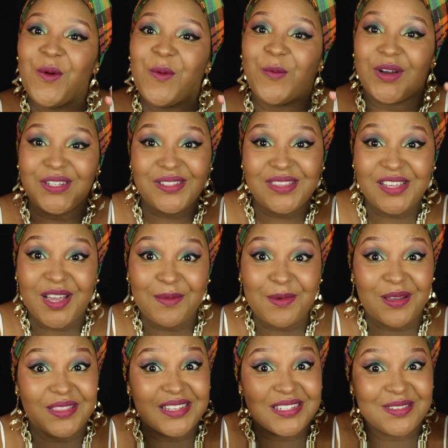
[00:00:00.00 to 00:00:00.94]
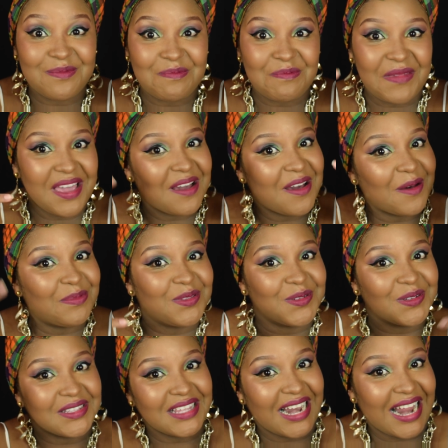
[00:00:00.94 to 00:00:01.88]
what do you think about this makeup
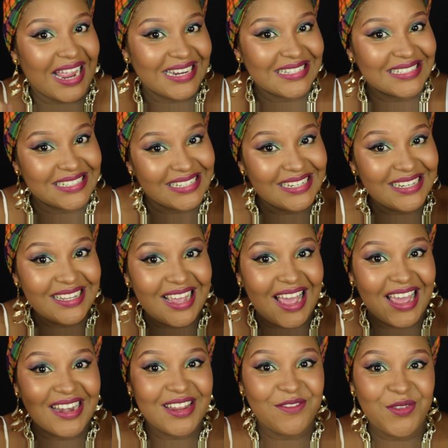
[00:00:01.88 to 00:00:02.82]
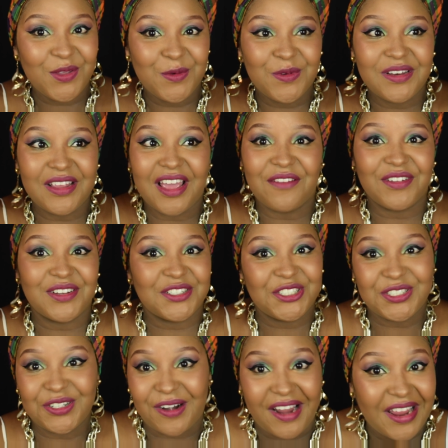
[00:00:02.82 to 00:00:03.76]
look that I did, and if you would ever
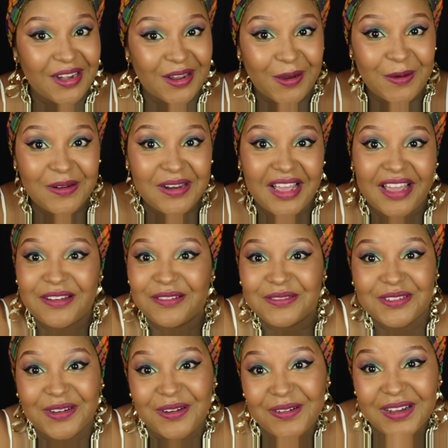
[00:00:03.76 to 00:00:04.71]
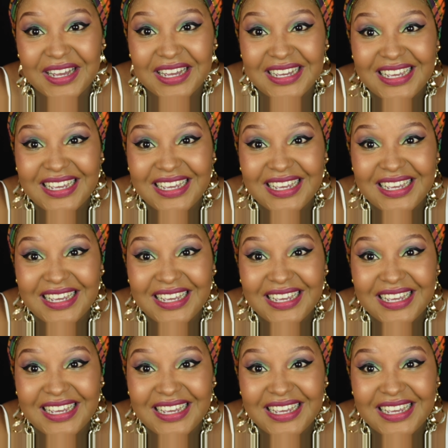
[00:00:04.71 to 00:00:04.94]
try it out. I don't know.